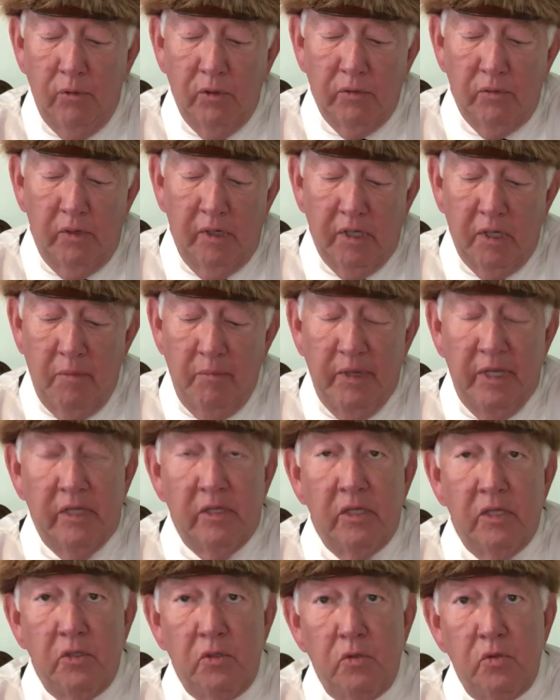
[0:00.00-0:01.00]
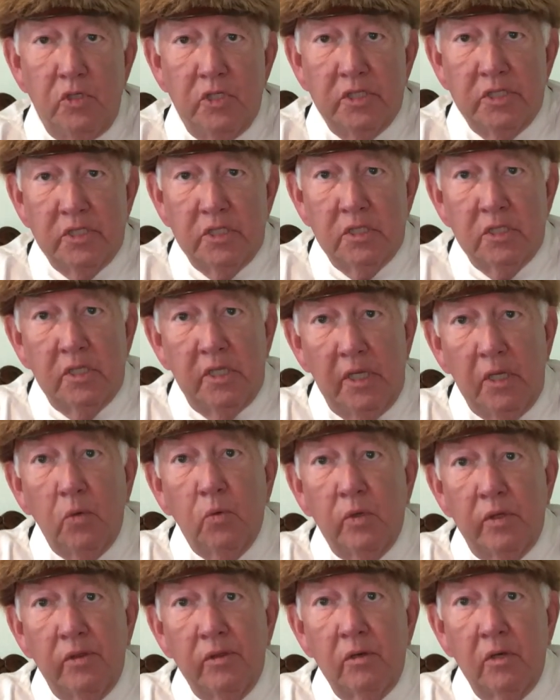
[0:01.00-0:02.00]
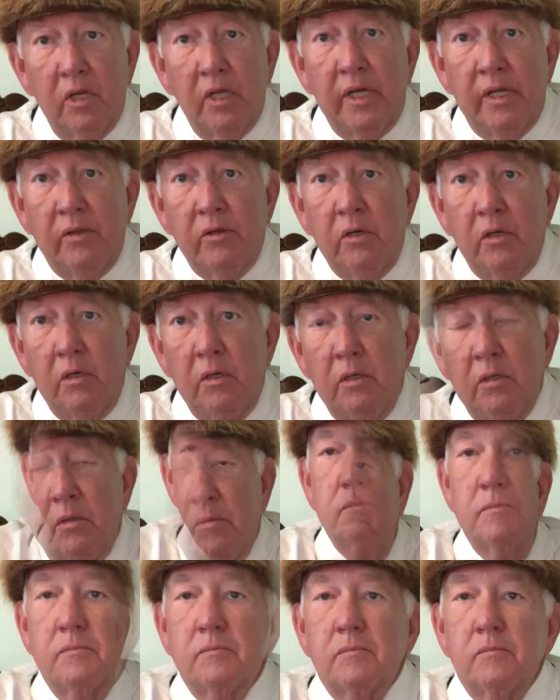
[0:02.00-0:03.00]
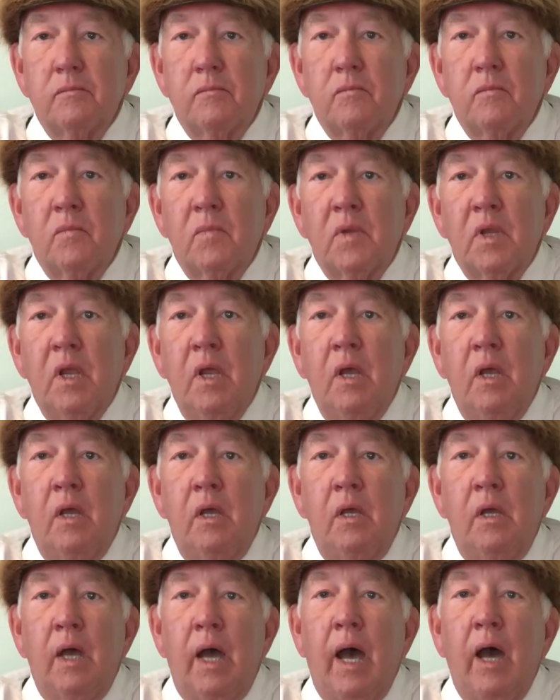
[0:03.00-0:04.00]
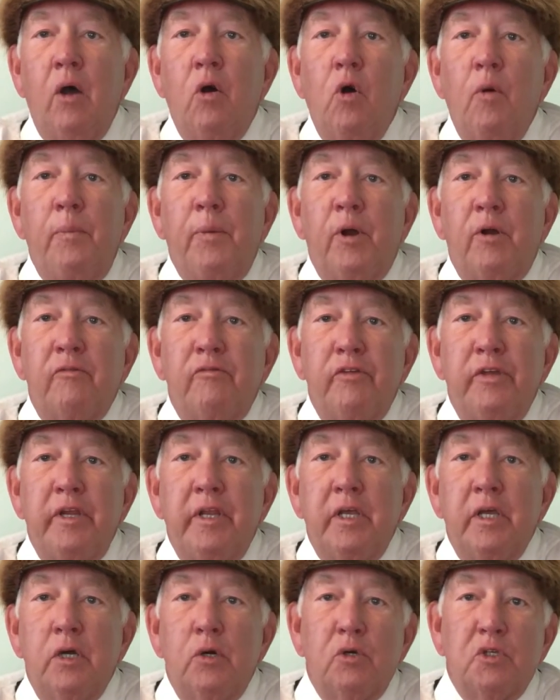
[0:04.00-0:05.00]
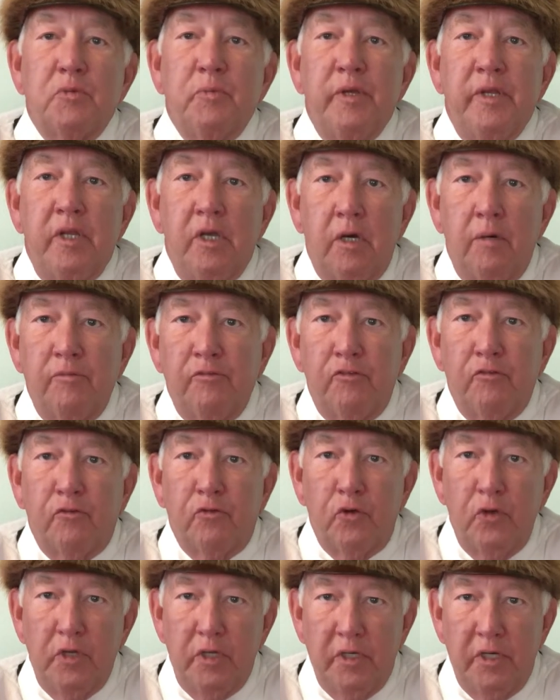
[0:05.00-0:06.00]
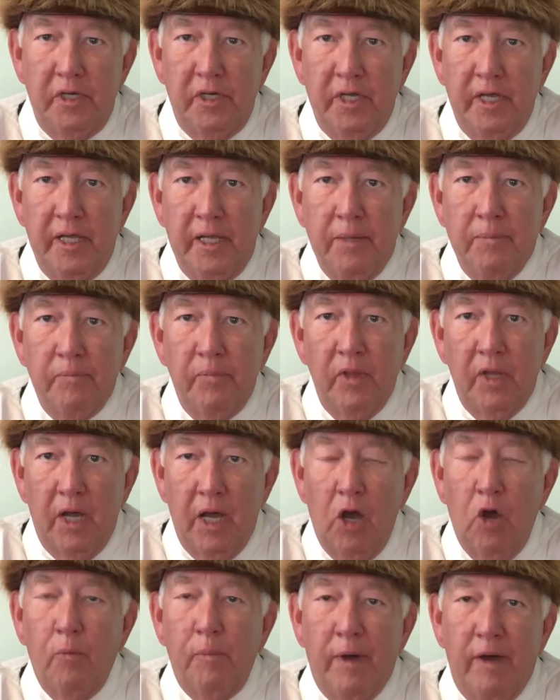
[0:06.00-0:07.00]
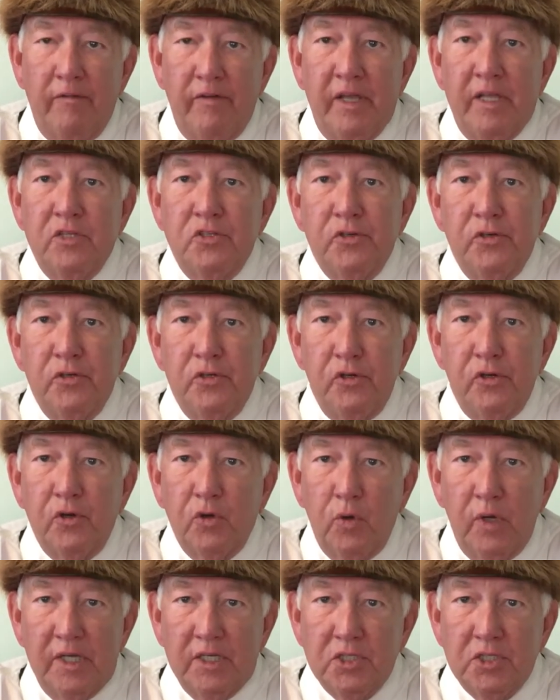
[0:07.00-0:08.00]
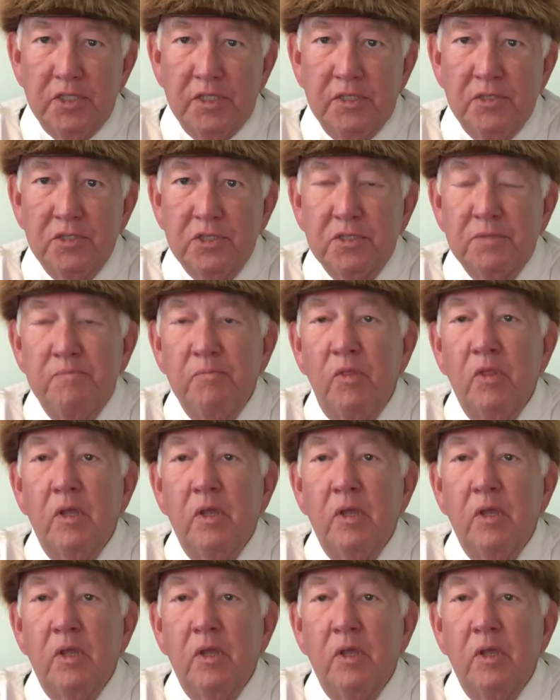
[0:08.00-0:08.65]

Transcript: would recommend that you just stick with leather. I hope our video has been helpful for you today. I hope I've answered your questions.